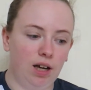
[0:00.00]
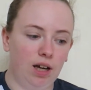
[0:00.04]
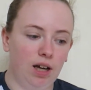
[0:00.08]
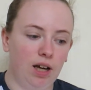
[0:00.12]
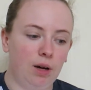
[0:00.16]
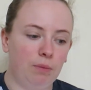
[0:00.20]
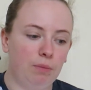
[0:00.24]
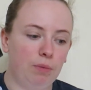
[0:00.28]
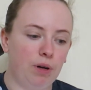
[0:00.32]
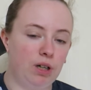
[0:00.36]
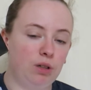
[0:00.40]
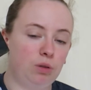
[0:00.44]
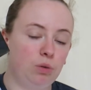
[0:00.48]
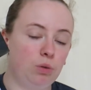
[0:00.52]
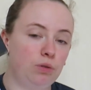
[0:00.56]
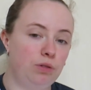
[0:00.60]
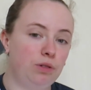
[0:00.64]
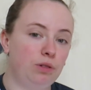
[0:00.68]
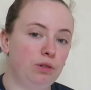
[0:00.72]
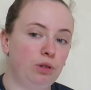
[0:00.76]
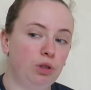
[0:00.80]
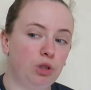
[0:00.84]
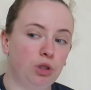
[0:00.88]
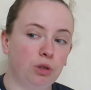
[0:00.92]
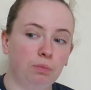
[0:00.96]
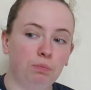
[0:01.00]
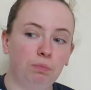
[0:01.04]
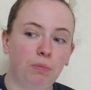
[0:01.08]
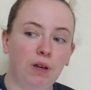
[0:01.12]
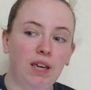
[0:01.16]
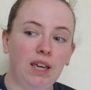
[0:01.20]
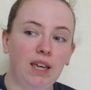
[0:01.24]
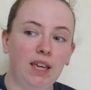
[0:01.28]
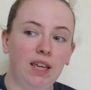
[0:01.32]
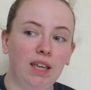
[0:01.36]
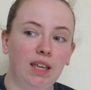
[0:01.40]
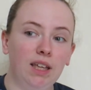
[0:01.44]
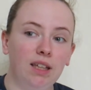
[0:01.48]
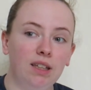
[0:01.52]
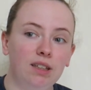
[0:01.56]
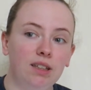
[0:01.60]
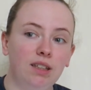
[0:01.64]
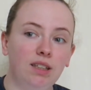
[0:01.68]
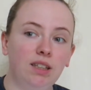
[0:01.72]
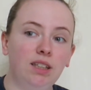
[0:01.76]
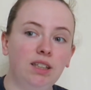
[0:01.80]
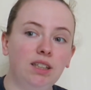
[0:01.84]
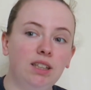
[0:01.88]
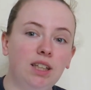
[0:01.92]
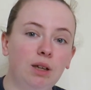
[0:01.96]
But I don't know if it was just me
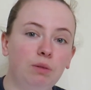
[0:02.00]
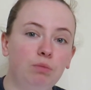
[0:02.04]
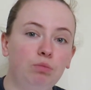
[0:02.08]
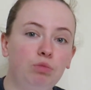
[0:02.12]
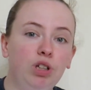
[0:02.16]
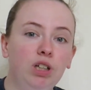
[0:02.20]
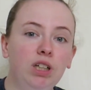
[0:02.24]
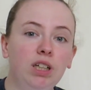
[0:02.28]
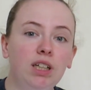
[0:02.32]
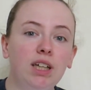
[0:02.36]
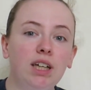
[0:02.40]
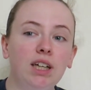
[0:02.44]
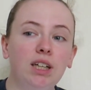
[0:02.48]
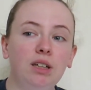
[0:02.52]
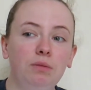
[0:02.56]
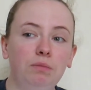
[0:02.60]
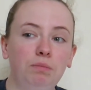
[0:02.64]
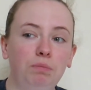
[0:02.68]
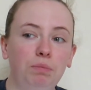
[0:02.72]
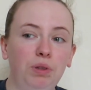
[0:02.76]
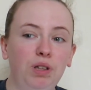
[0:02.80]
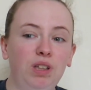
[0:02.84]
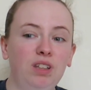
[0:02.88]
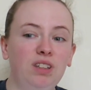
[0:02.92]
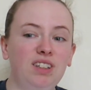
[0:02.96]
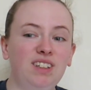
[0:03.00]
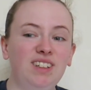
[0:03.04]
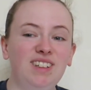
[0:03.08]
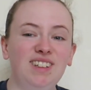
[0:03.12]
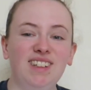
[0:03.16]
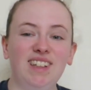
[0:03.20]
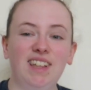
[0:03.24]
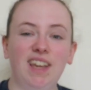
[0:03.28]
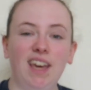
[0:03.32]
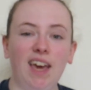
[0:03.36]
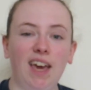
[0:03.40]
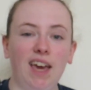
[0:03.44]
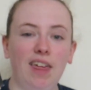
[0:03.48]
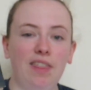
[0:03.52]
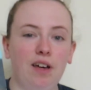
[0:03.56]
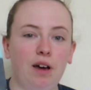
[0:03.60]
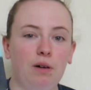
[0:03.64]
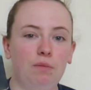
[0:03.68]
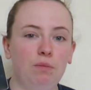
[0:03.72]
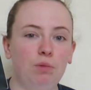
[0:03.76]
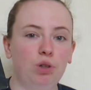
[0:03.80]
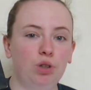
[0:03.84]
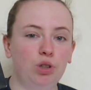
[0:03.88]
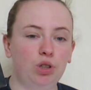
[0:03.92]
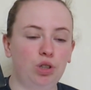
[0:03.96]
skim reading it because I didn't care
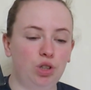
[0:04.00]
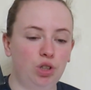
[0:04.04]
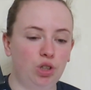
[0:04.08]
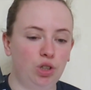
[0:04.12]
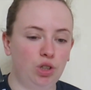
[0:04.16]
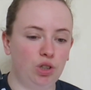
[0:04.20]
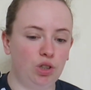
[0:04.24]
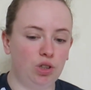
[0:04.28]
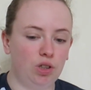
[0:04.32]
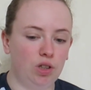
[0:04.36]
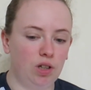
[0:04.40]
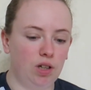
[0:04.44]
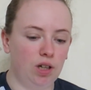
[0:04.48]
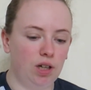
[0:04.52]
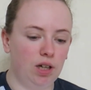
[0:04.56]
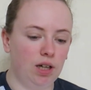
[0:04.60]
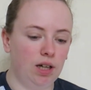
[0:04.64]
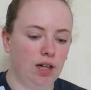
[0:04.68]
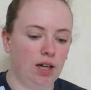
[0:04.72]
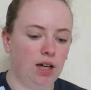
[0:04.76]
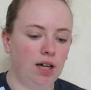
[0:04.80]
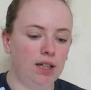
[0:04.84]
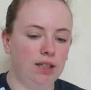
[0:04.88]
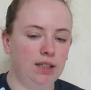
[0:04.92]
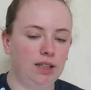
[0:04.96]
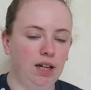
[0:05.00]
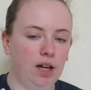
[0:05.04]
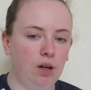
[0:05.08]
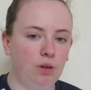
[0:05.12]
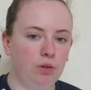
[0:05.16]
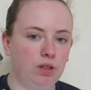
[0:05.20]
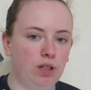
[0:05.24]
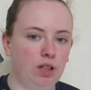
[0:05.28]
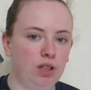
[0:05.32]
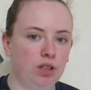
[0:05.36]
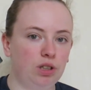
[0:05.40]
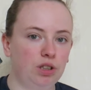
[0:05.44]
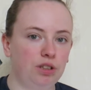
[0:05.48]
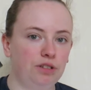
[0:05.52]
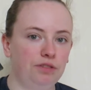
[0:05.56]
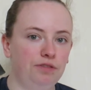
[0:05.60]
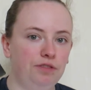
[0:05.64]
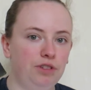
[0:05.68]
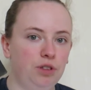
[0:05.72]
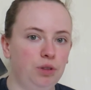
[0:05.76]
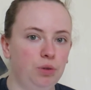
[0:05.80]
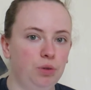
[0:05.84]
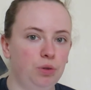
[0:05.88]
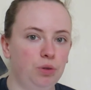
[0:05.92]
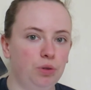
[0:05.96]
that much. I was a little
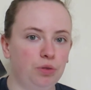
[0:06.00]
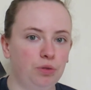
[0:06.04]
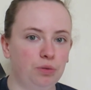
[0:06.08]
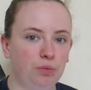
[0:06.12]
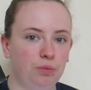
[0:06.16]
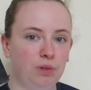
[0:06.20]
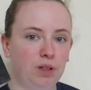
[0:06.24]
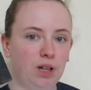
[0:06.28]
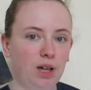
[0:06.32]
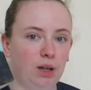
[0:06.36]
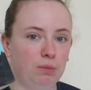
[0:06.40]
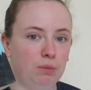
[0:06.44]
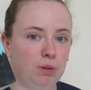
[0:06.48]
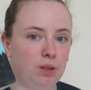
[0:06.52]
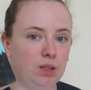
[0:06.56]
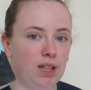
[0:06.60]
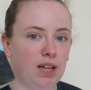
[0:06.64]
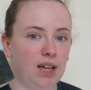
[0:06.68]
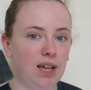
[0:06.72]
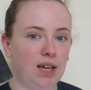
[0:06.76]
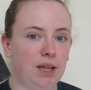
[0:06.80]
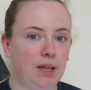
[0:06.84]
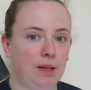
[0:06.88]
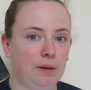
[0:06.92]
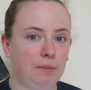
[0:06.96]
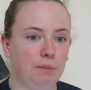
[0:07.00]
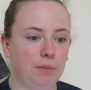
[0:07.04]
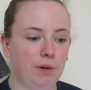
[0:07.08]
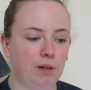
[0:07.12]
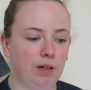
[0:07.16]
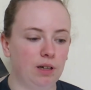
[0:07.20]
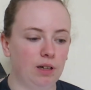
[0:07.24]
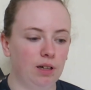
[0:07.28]
confused from time to time.